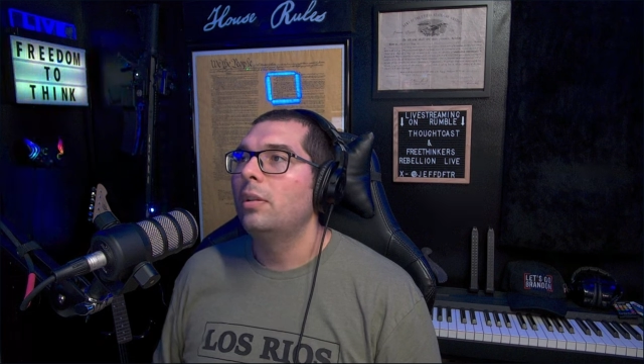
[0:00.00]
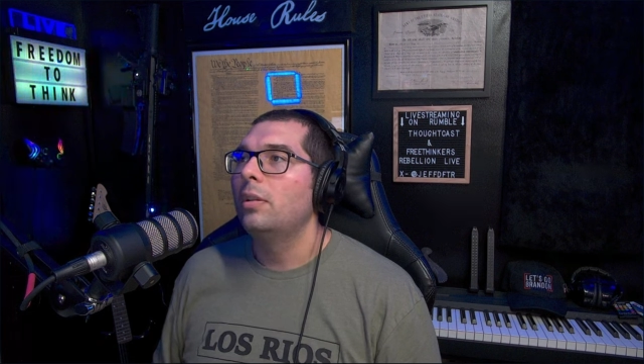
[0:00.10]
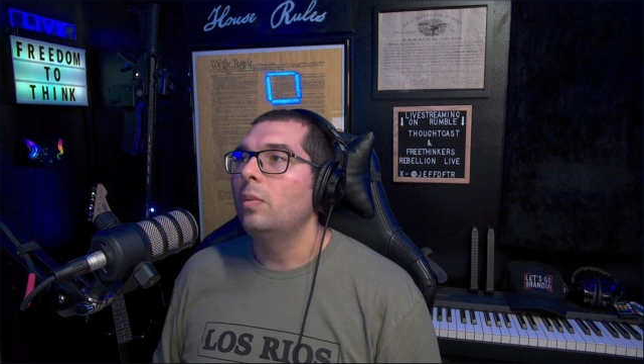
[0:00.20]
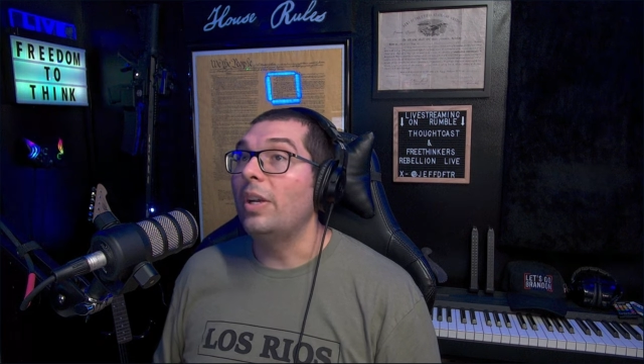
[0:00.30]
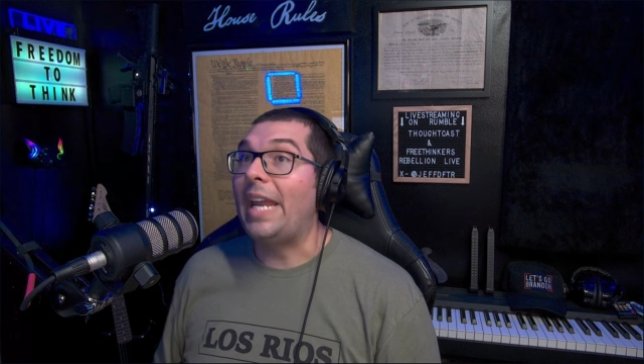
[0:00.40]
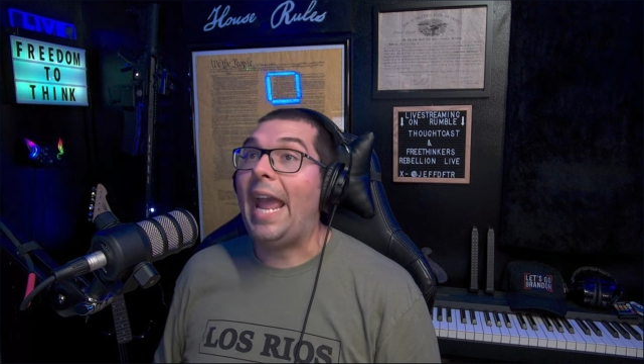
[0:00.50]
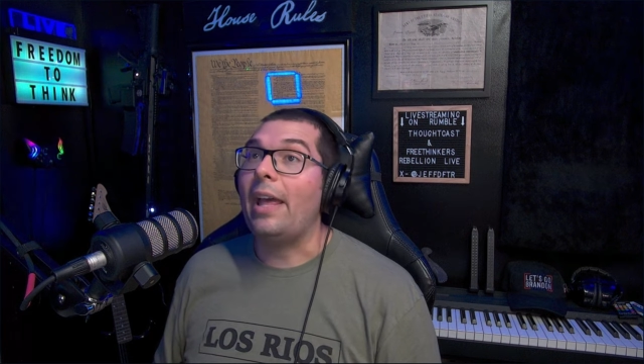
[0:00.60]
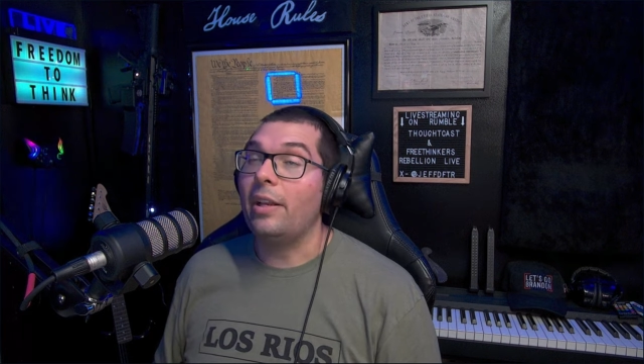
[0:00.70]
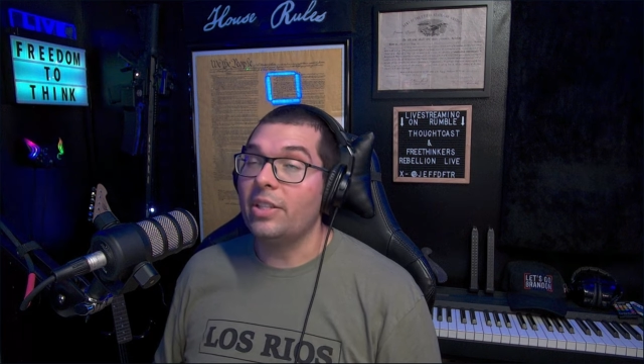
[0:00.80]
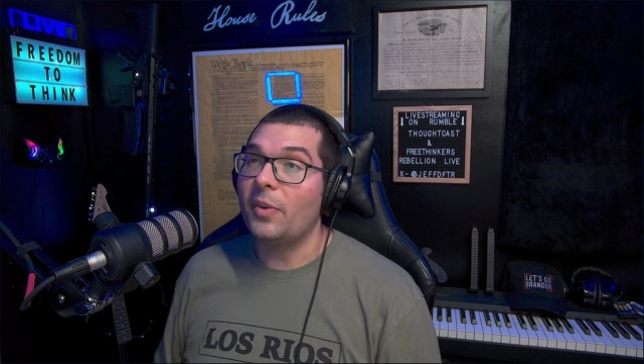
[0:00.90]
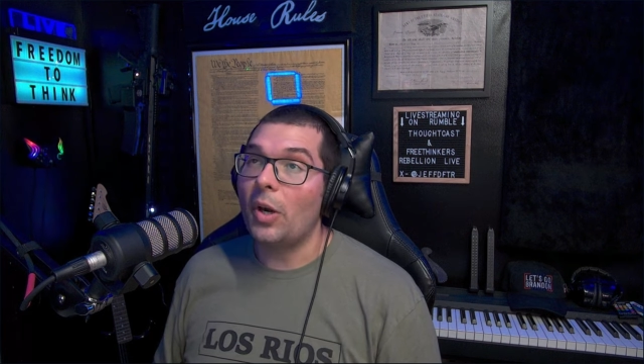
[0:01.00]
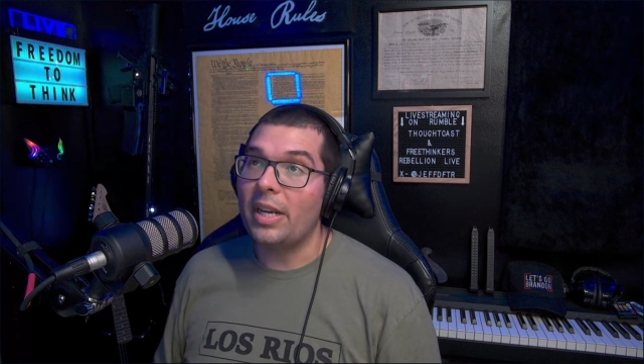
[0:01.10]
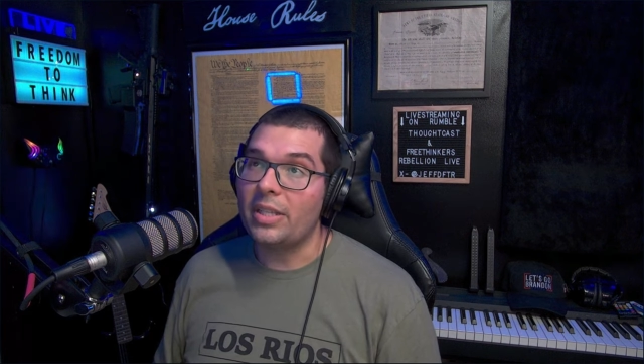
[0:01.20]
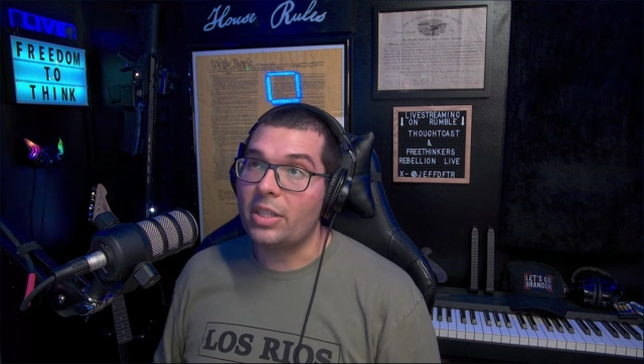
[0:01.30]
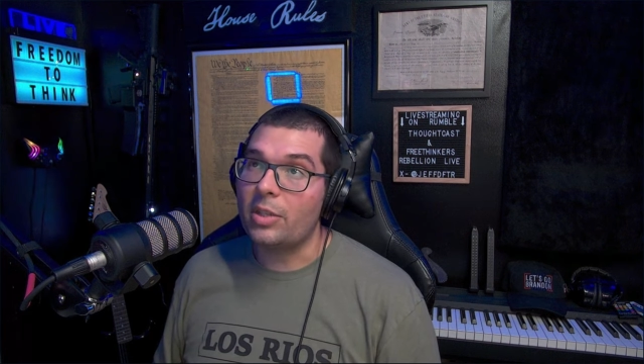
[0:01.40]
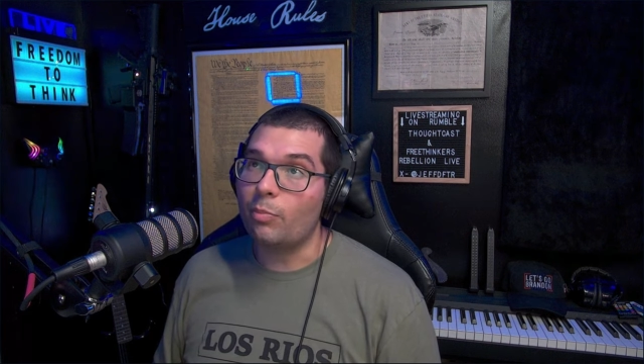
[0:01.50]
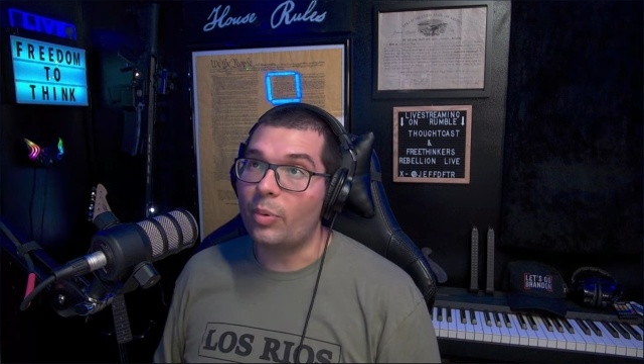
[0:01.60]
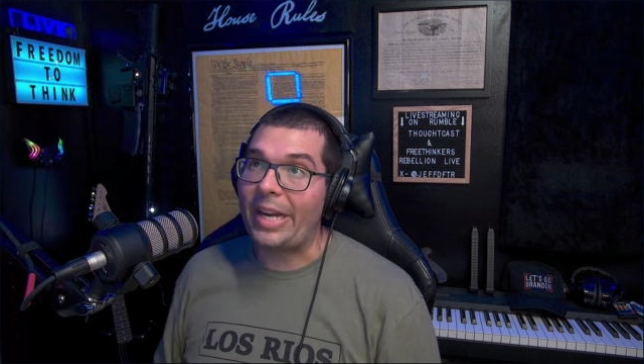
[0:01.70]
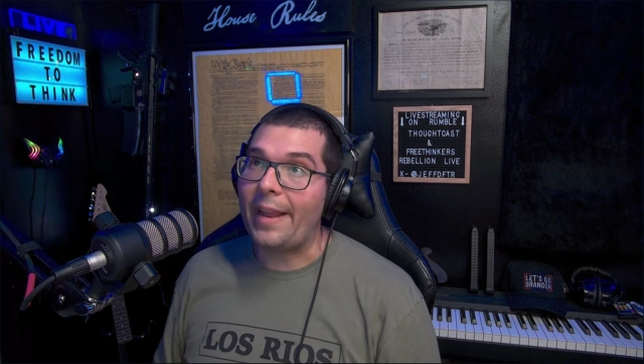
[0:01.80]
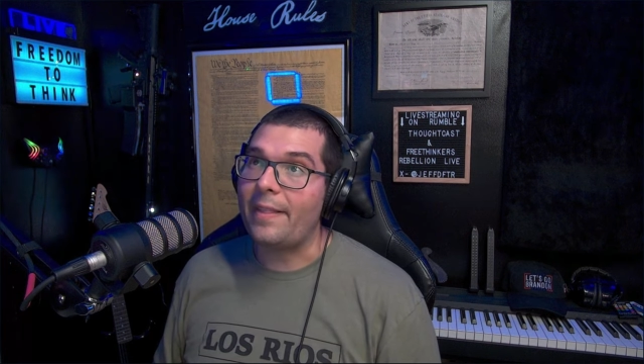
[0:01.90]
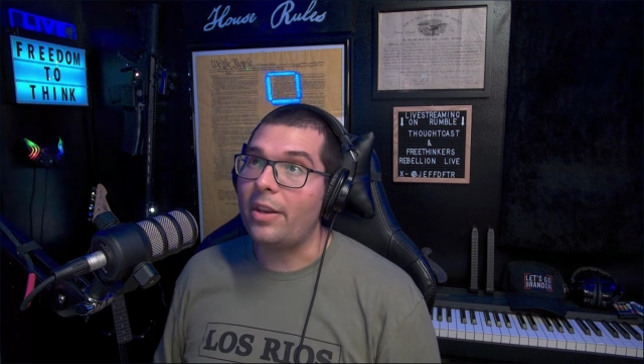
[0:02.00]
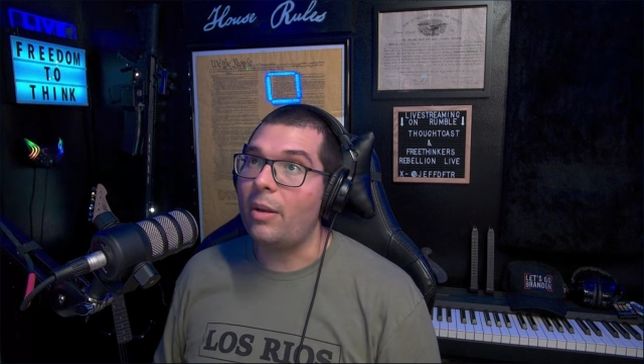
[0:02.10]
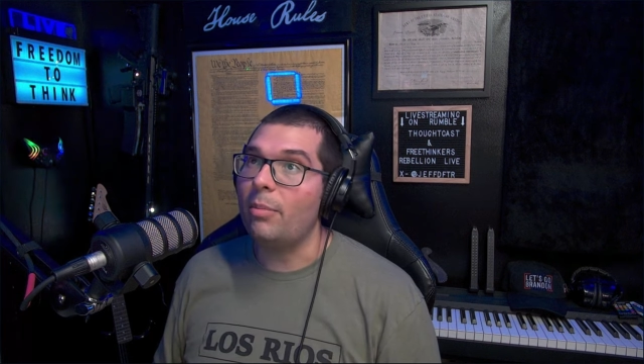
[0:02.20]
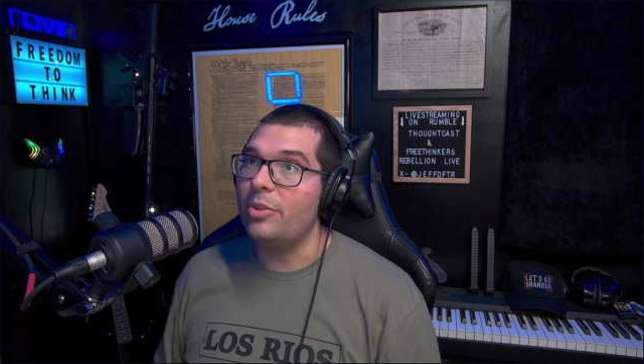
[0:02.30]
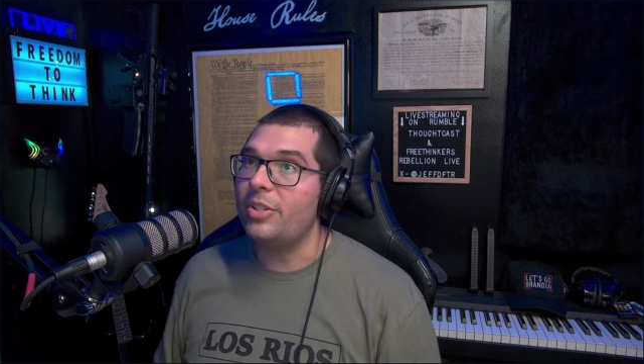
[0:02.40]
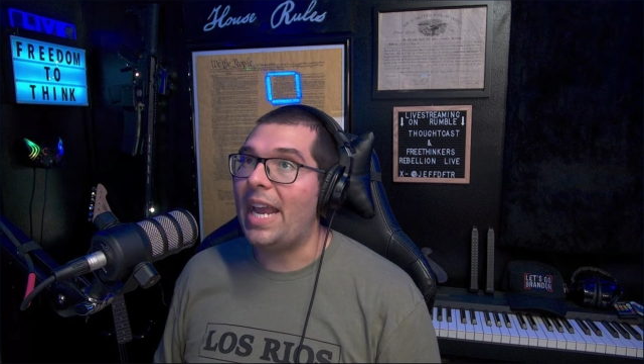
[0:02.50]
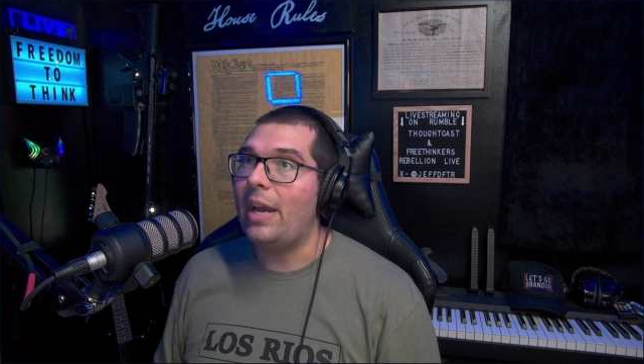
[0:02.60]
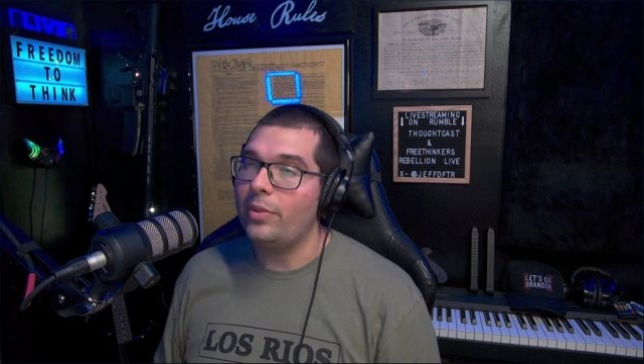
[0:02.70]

Well, yeah, as far as bringing the numbers down.